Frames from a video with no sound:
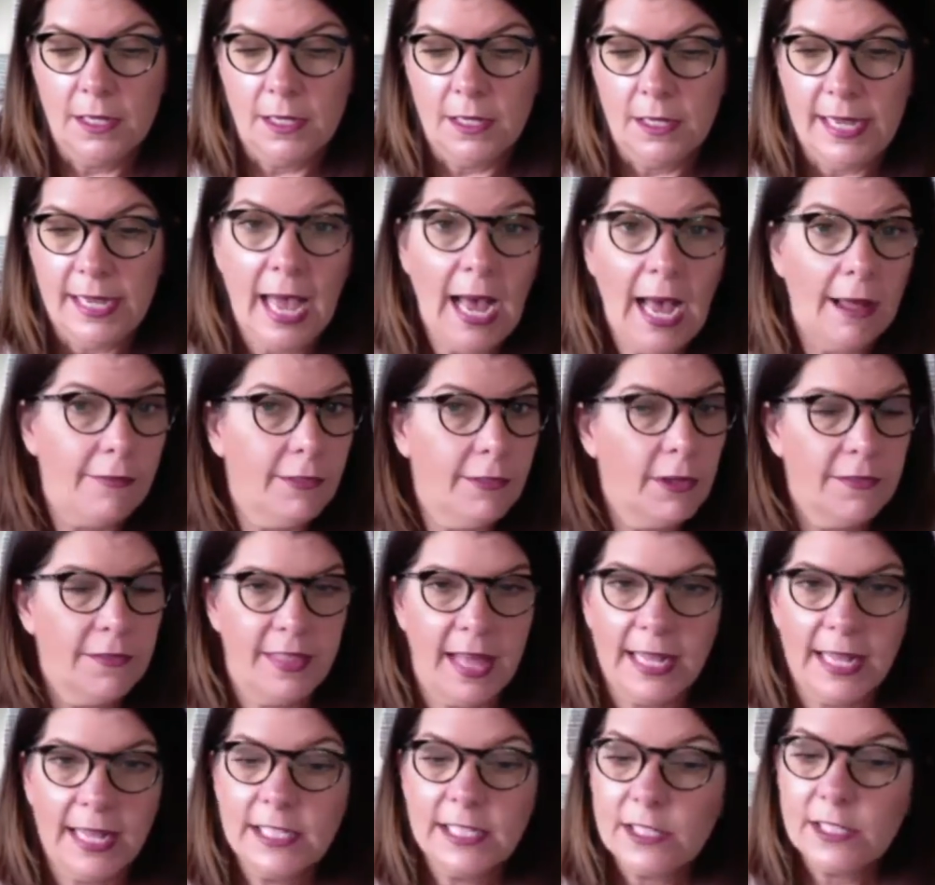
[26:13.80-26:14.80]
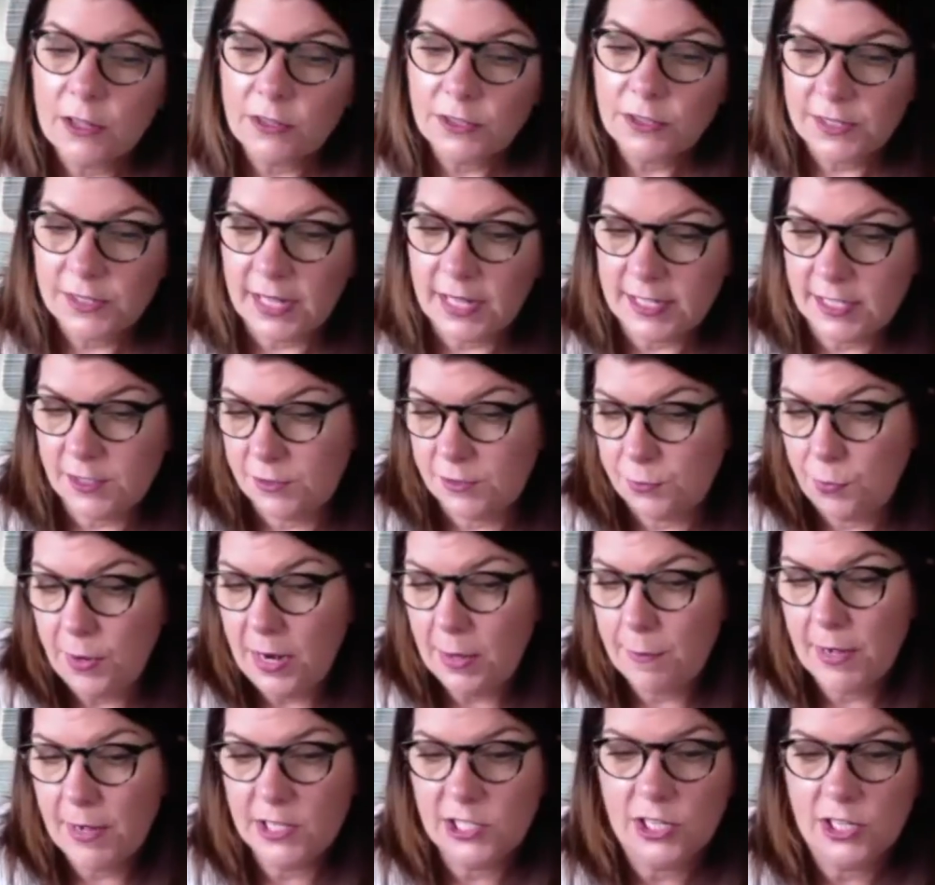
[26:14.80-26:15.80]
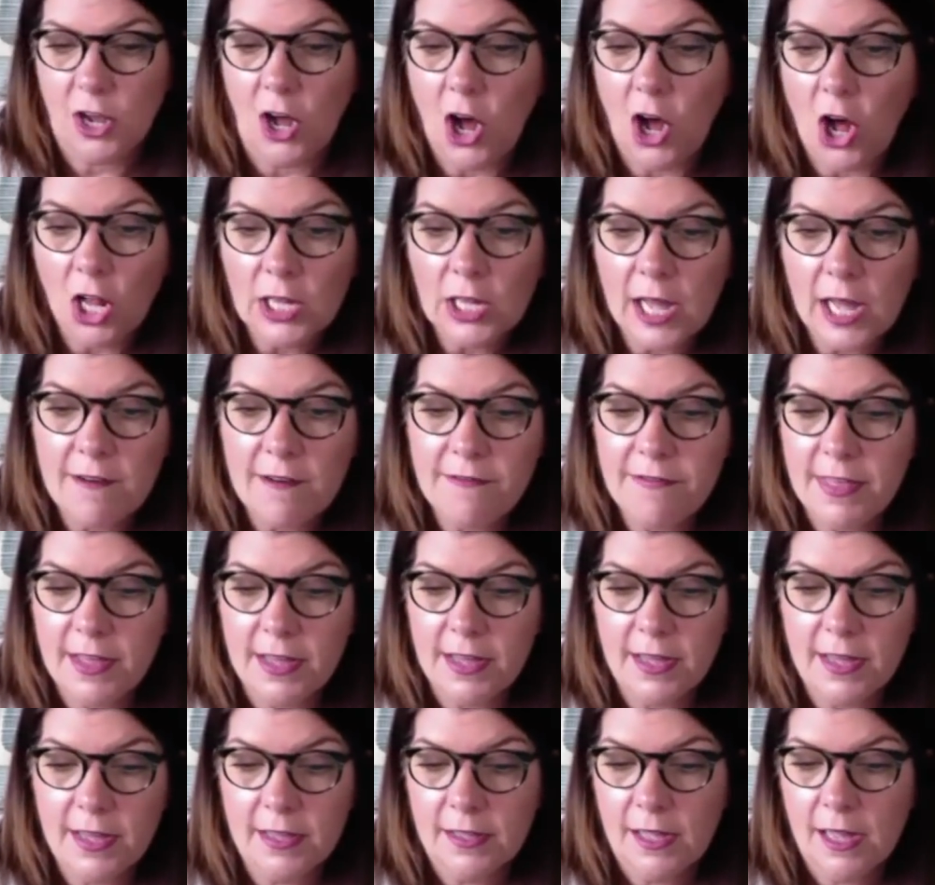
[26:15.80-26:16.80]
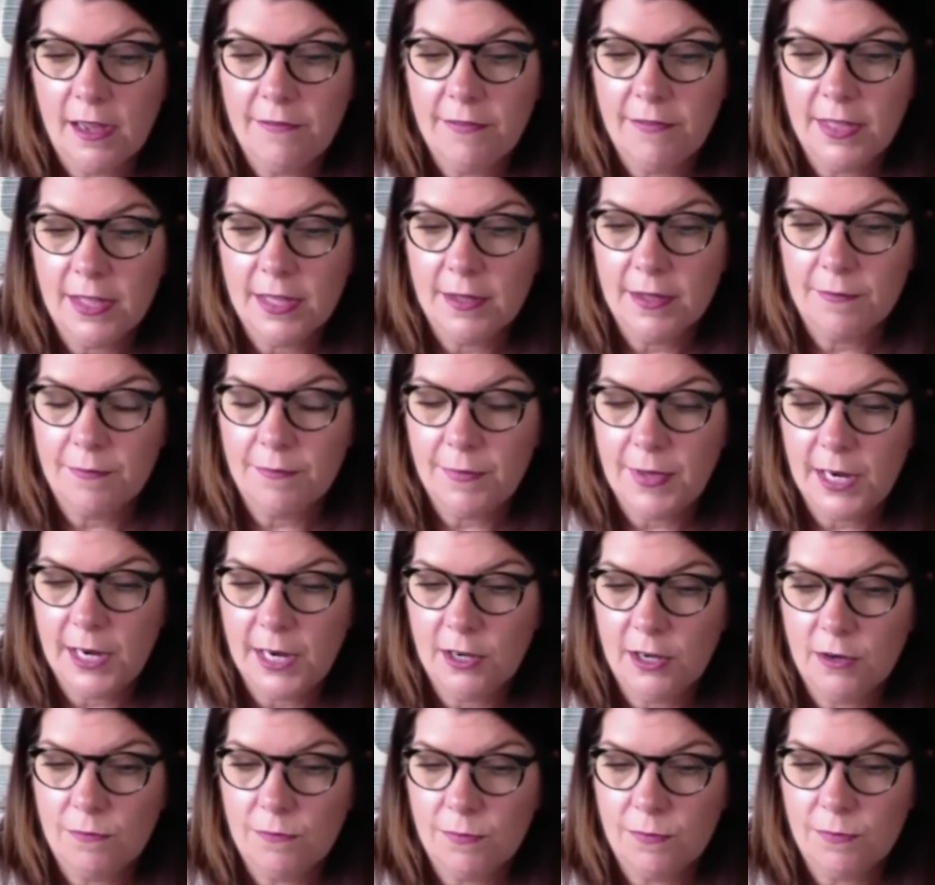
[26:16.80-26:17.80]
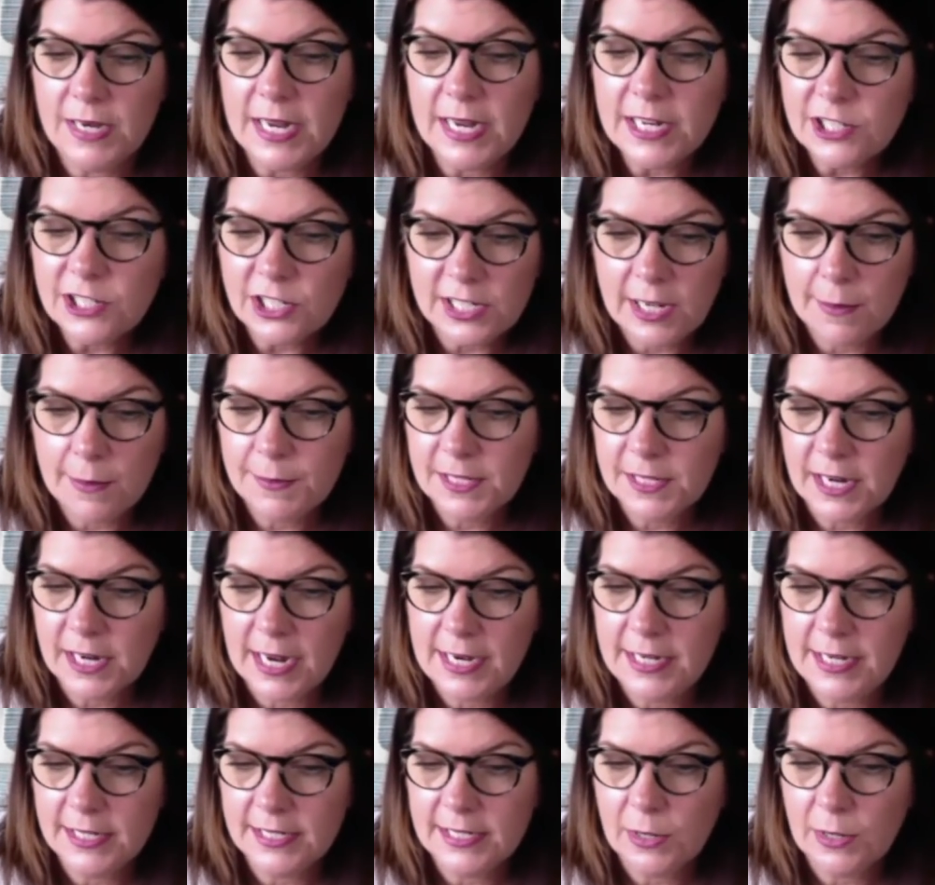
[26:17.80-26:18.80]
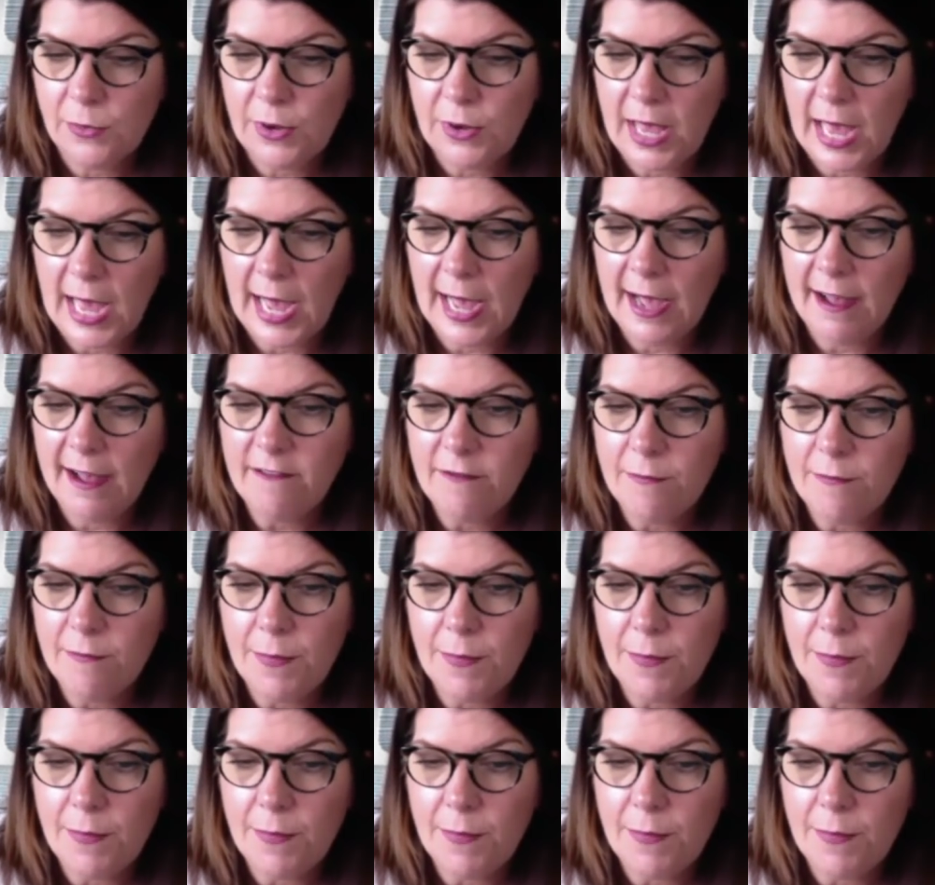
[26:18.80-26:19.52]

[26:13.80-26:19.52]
yeah, that's pretty much all of the ninja tips and ideas that we have.